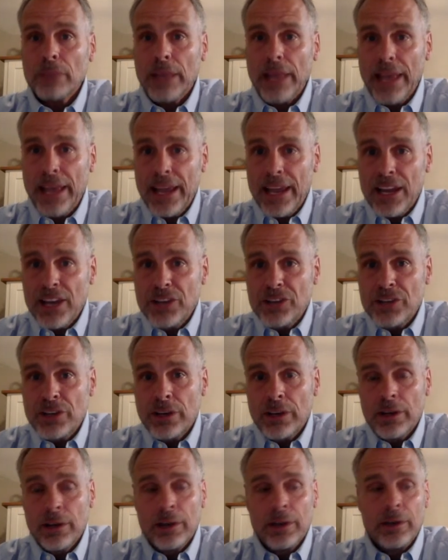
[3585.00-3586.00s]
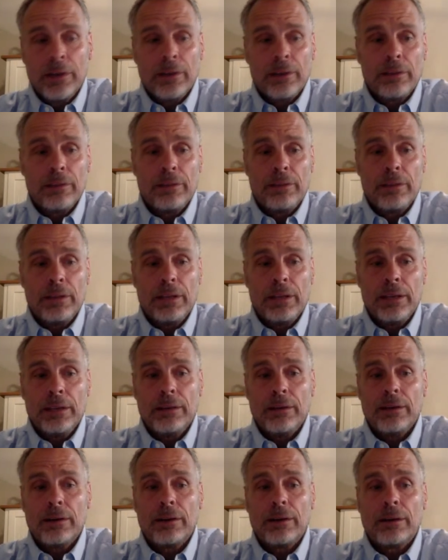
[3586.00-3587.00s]
age,
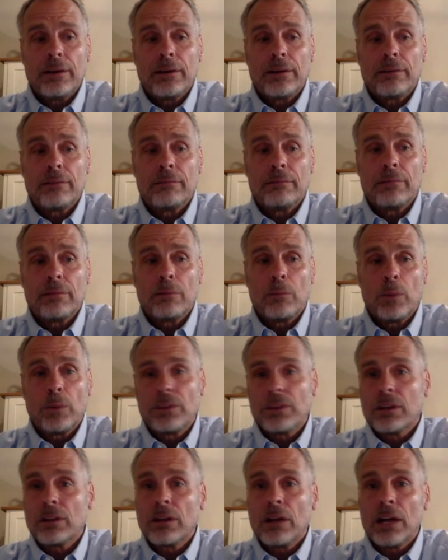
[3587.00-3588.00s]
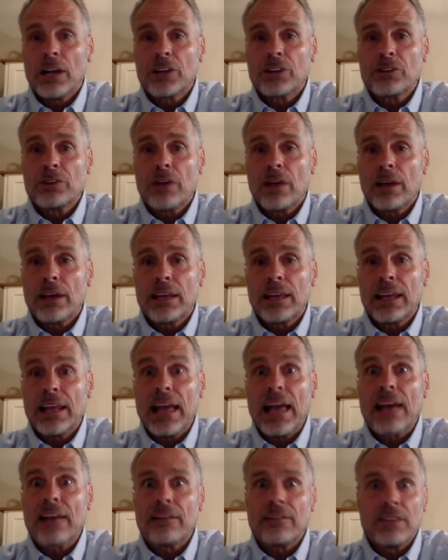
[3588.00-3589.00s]
the, uh, what the client's trying to get
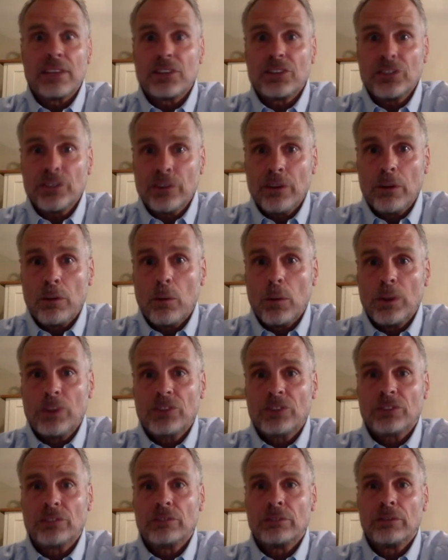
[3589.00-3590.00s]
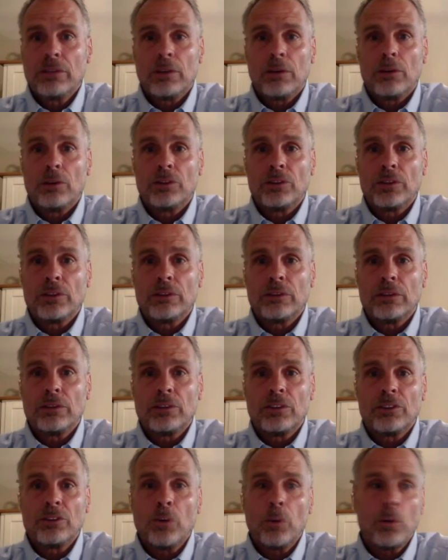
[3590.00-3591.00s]
out of this. You know, what's, you know, is it,
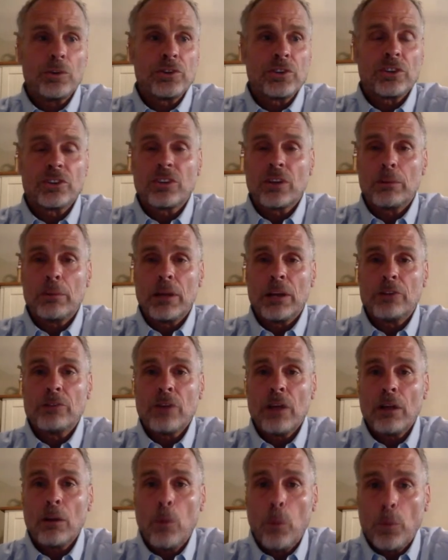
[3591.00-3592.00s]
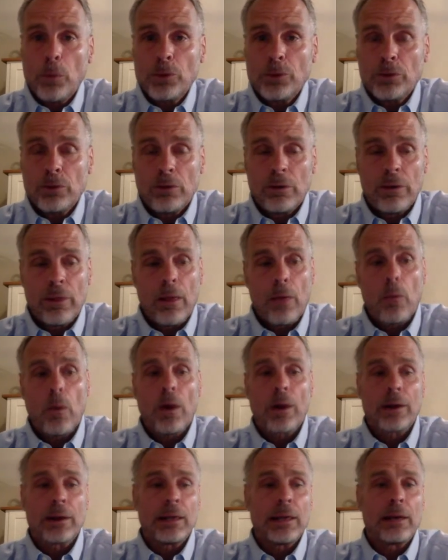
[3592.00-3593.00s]
is this horse just going to be a trail horse, or do they
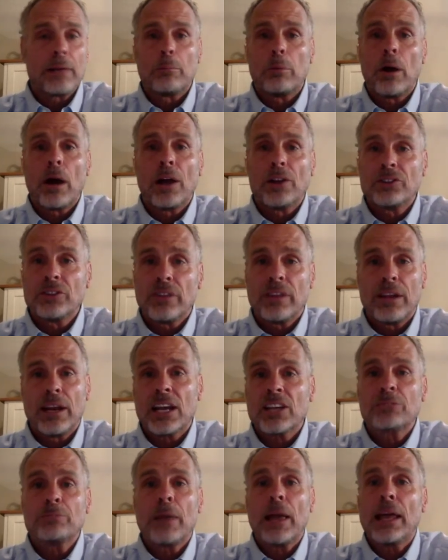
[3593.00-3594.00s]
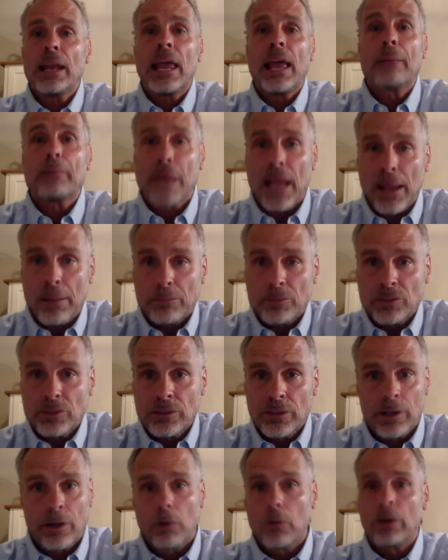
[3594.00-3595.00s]
want to get a bronze in the next Pan Am Games,
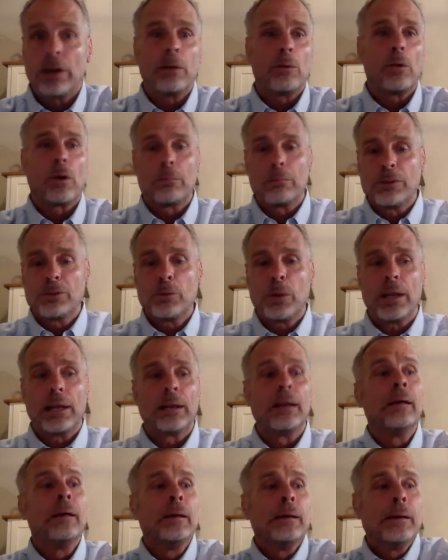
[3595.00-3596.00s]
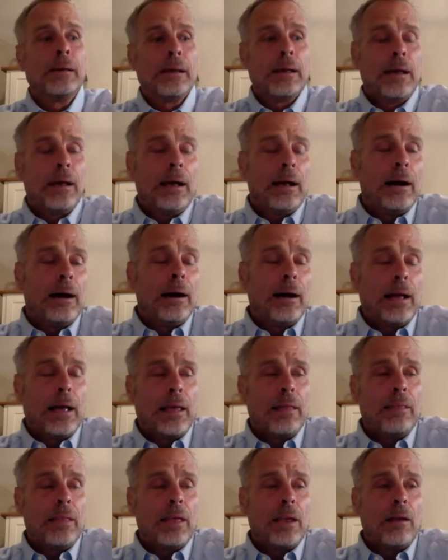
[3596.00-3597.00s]
you know, or anywhere in between? Uh,
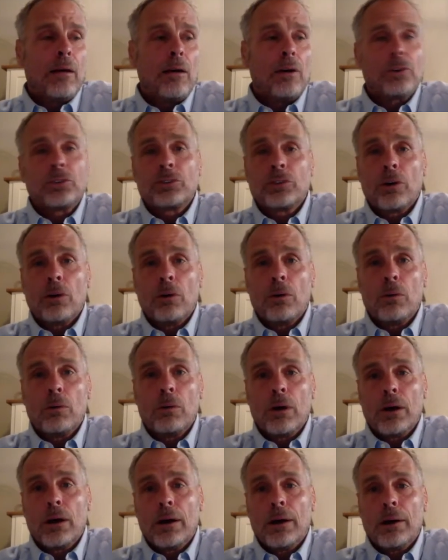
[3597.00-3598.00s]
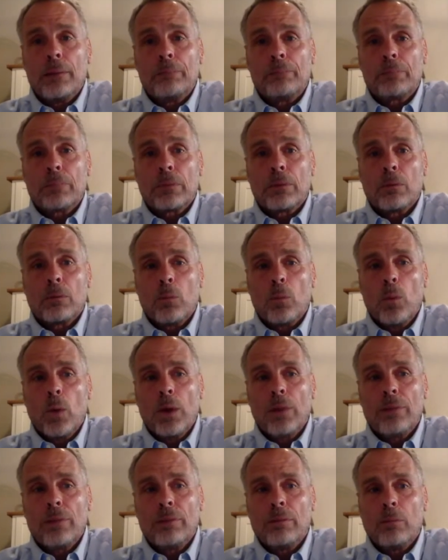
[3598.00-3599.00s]
and then also, um,
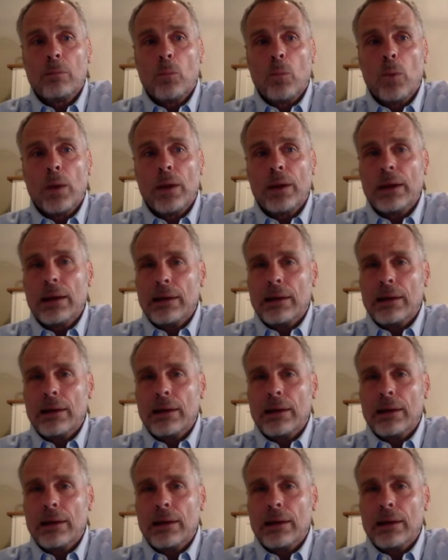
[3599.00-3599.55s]
what, what